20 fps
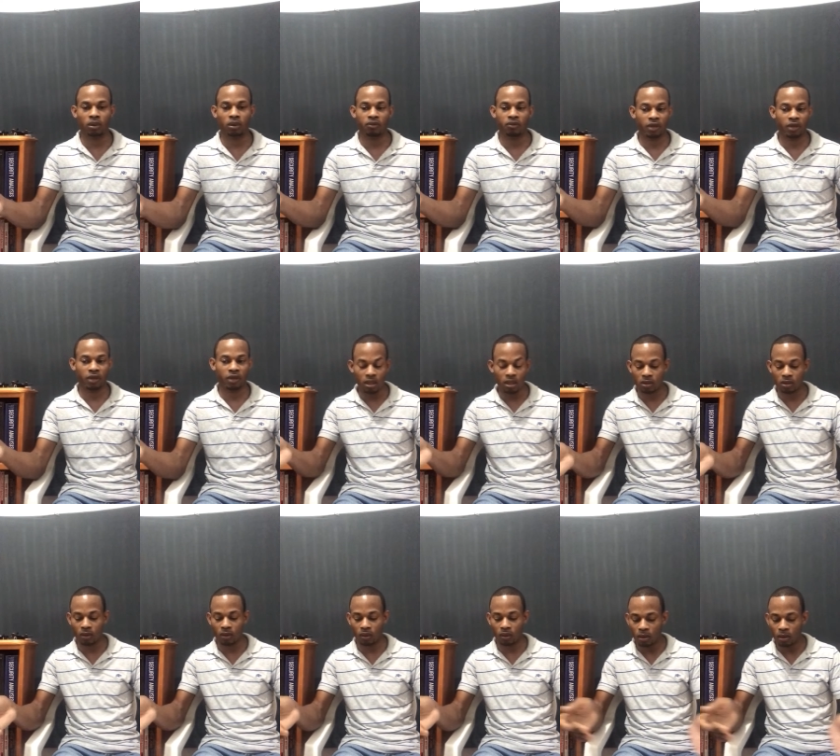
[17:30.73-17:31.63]

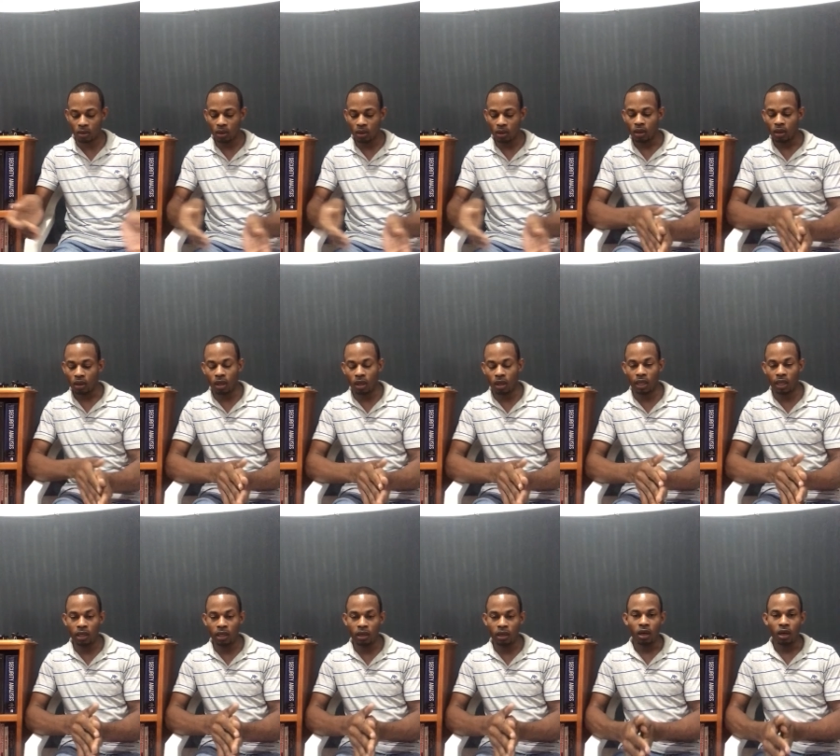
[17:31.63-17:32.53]
Kingston. All
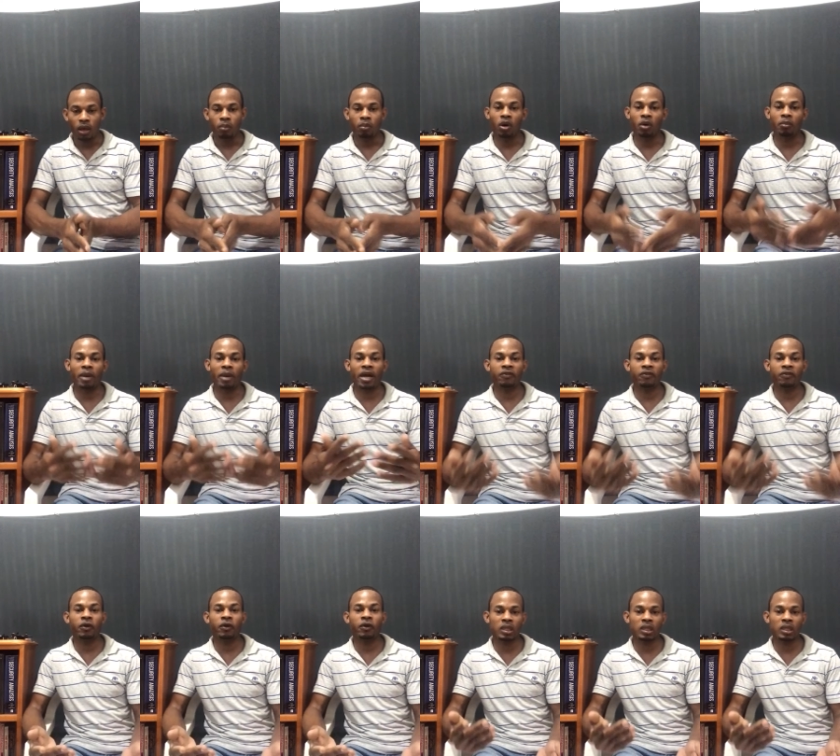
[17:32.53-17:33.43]
right. But my
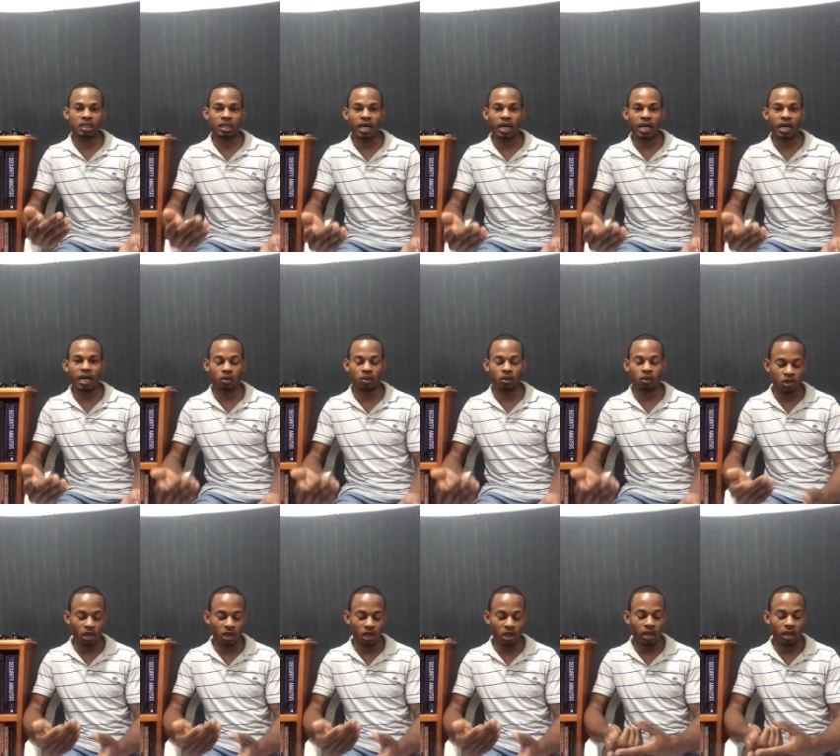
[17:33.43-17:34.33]
first
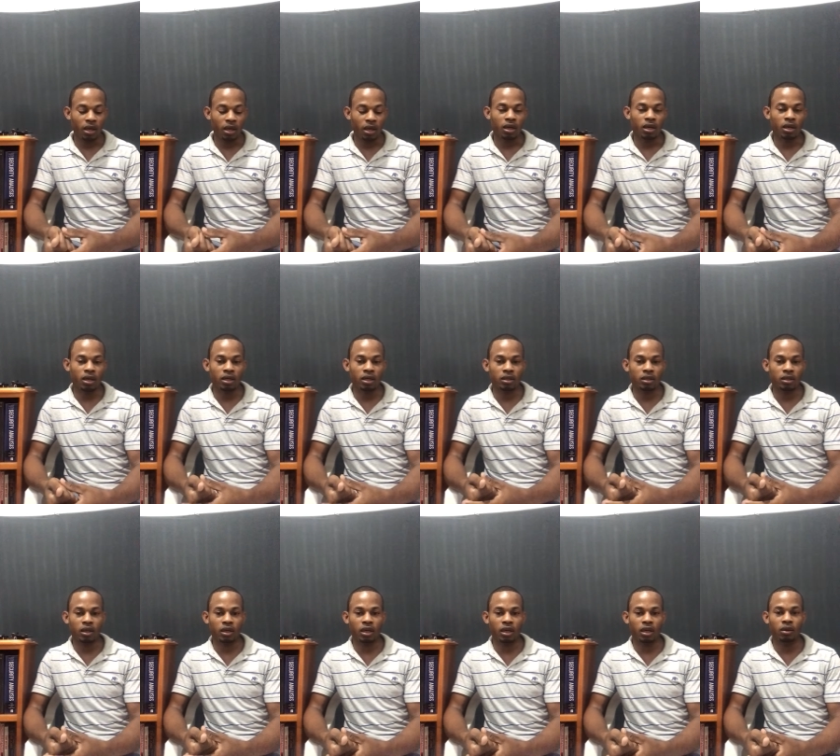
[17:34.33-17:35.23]
assumption
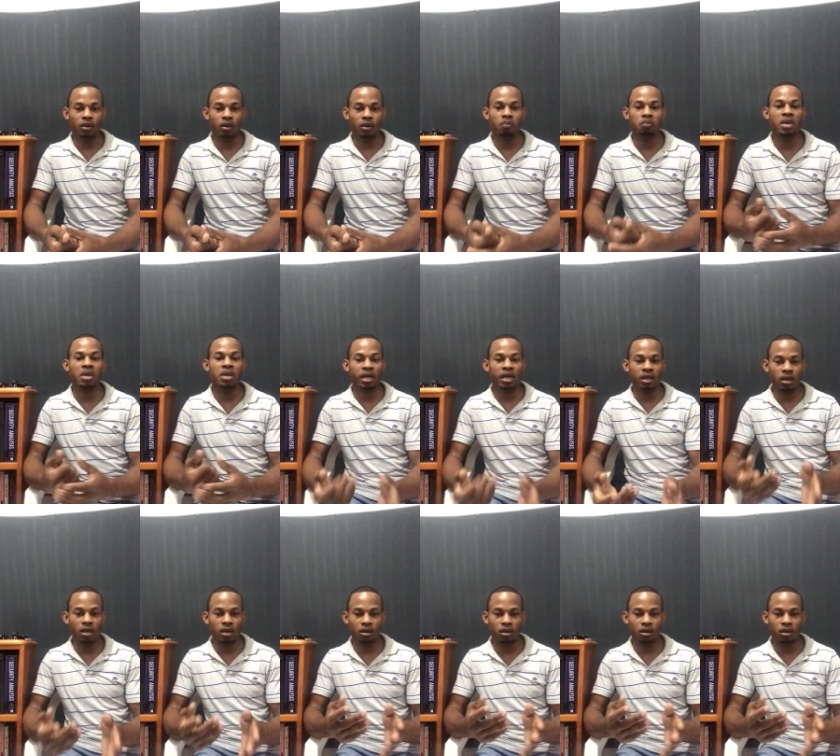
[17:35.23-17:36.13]
in
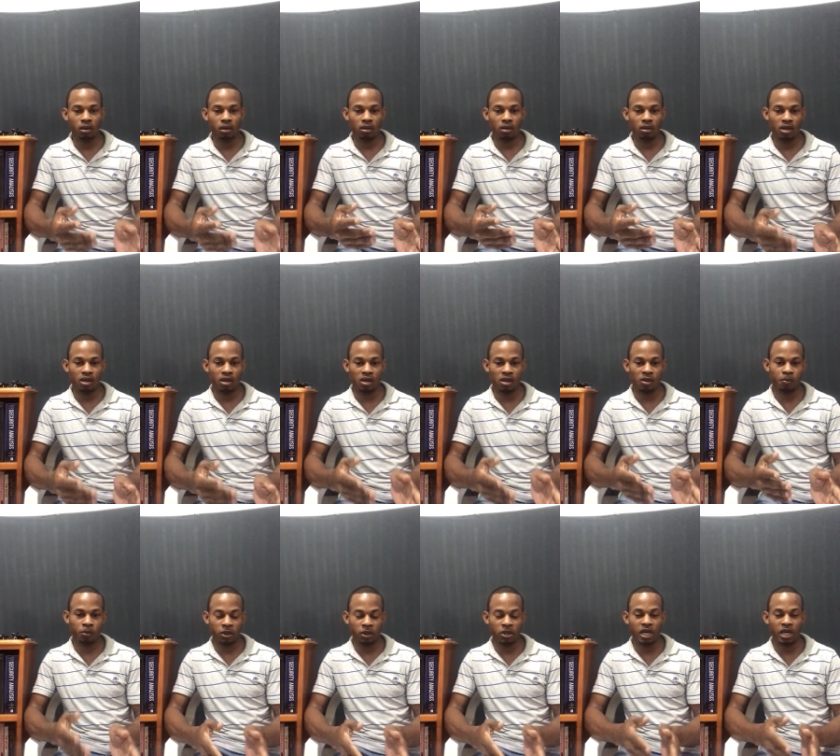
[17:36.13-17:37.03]
making this
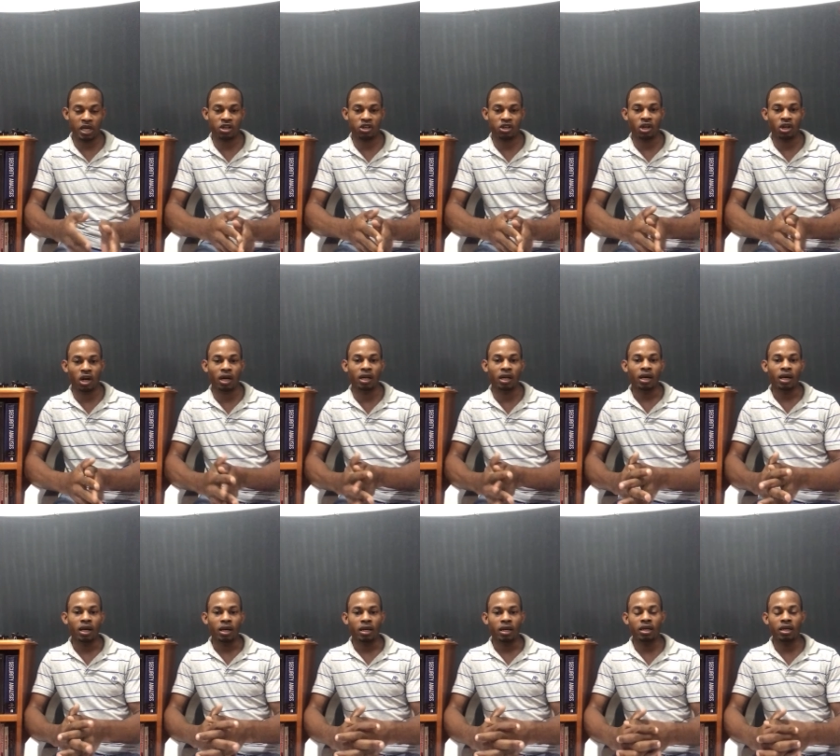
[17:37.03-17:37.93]
projection
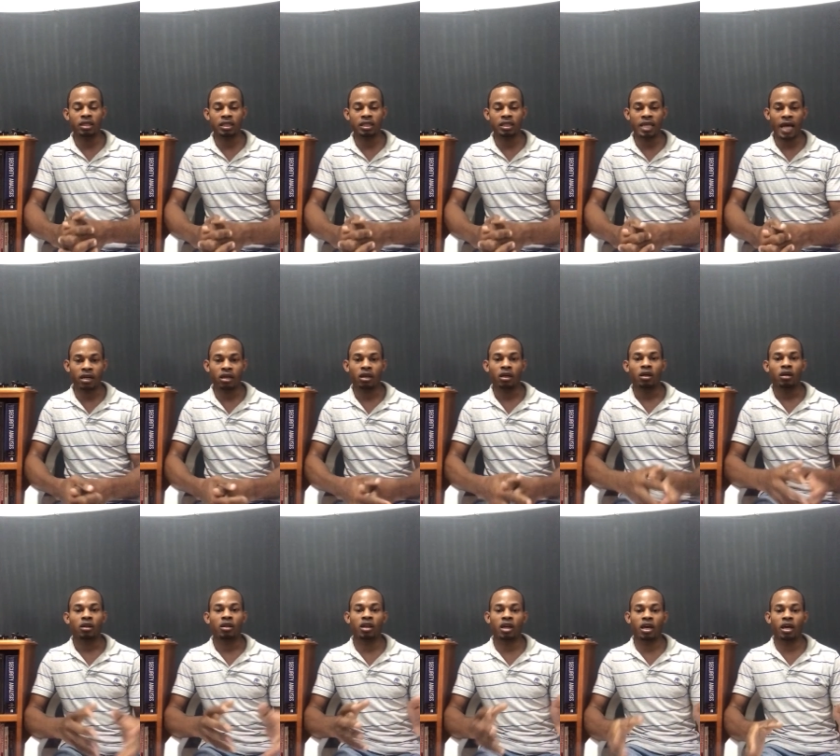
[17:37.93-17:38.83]
is that
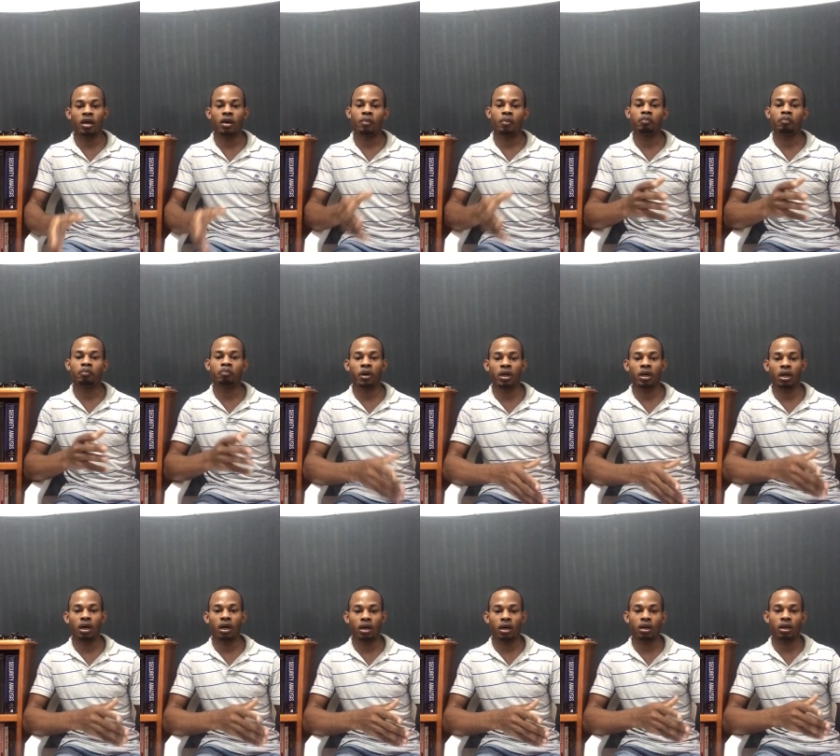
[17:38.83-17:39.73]
the
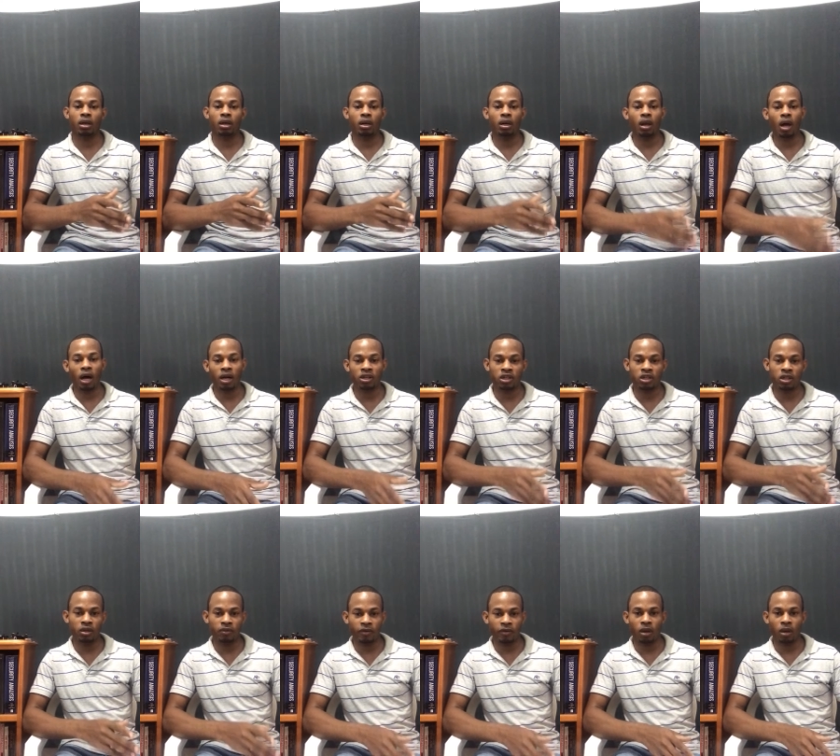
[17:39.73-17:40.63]
Bernard Lodge
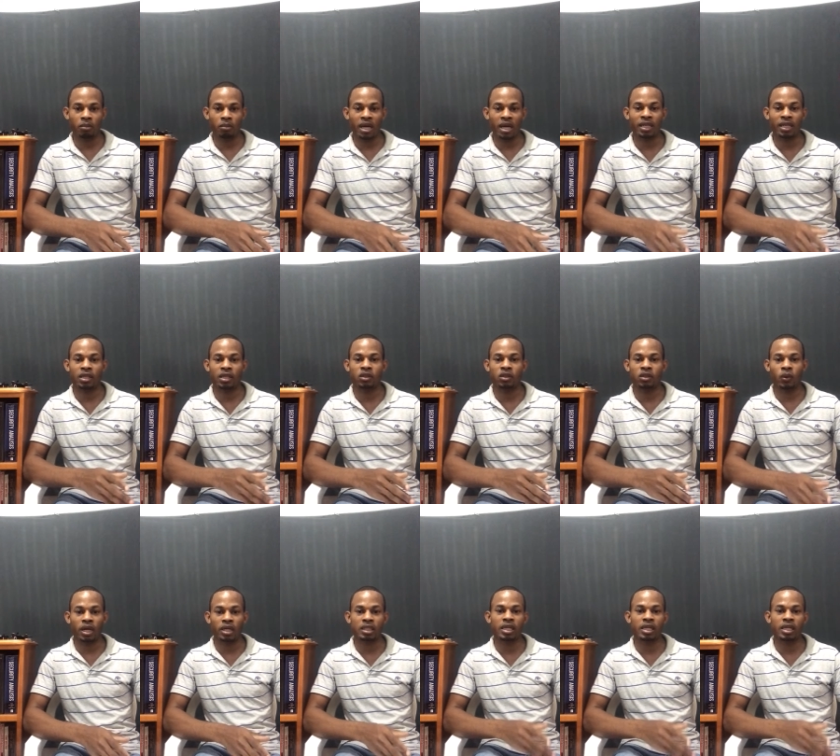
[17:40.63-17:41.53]
development, as well as
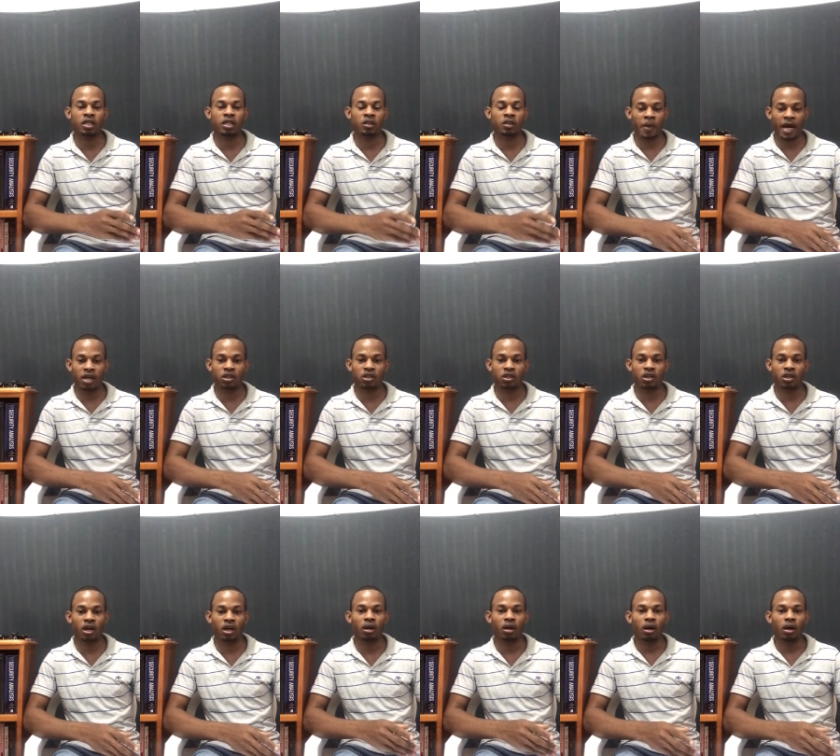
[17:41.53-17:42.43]
the
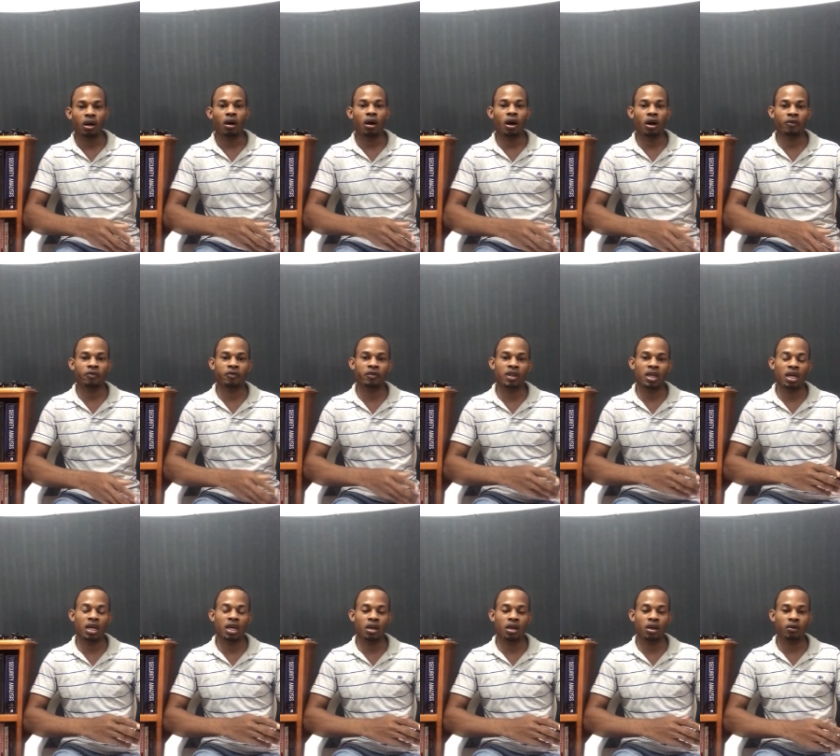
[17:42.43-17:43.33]
expansion of
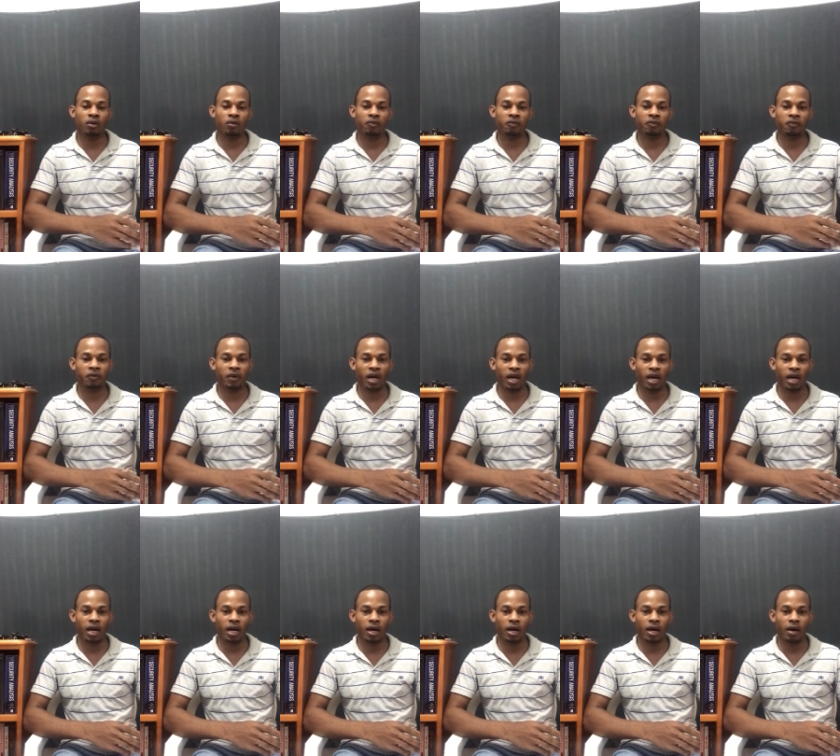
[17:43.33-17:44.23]
the
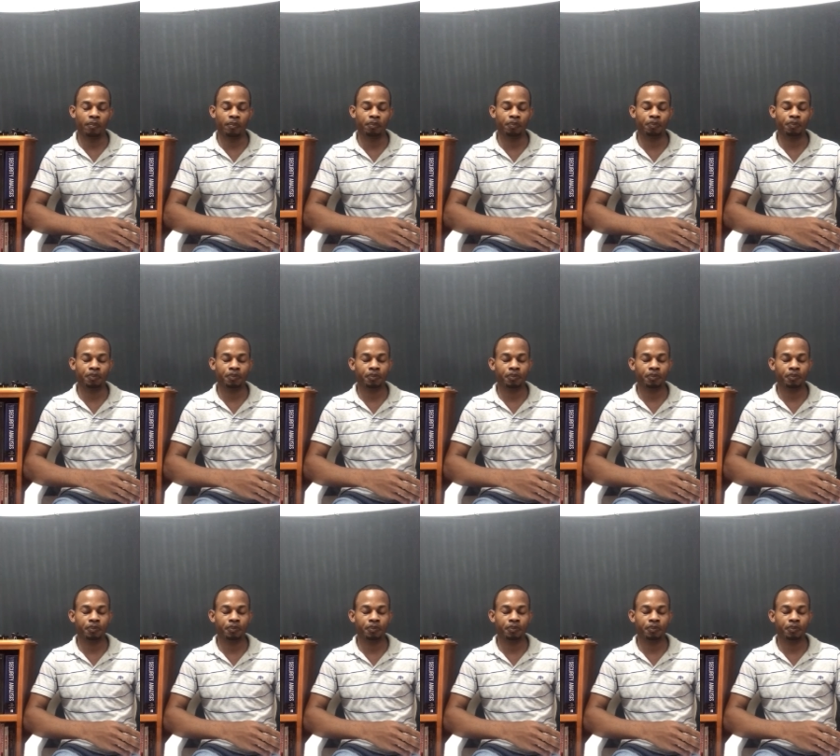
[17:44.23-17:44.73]
housing